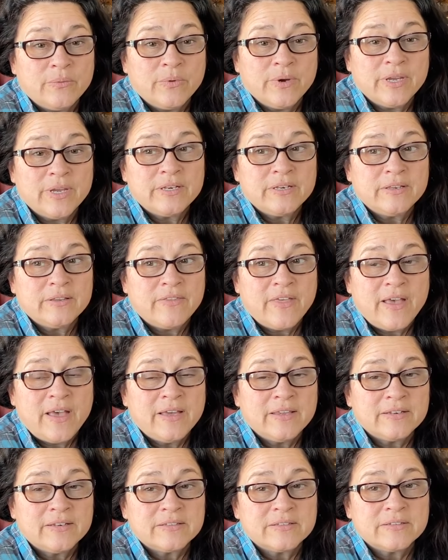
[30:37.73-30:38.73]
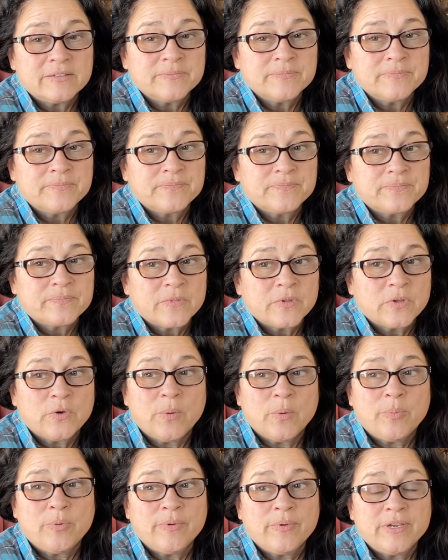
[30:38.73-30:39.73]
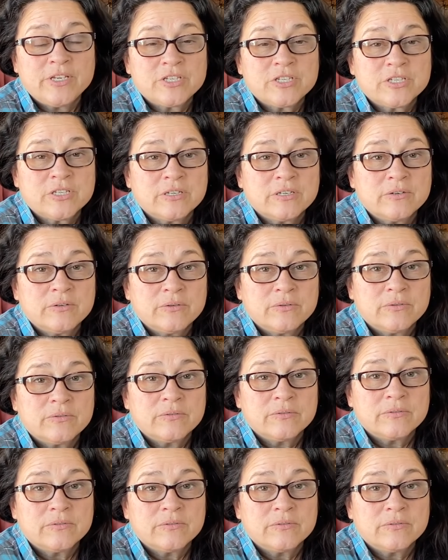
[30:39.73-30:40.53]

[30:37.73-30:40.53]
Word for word: When that corporation,